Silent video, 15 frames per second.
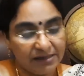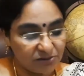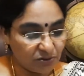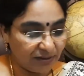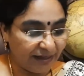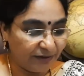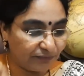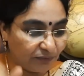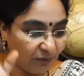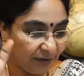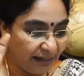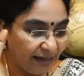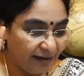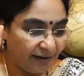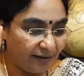So therefore,
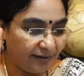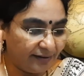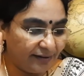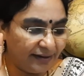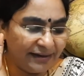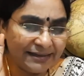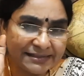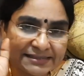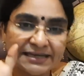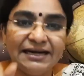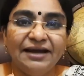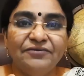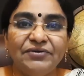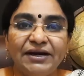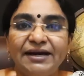
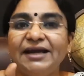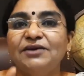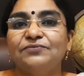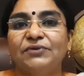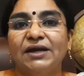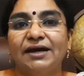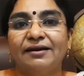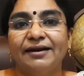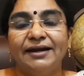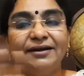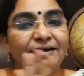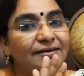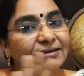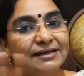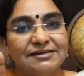little every day if they are
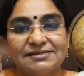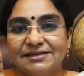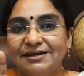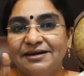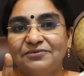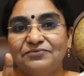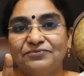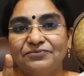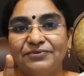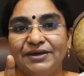writing, that is enough.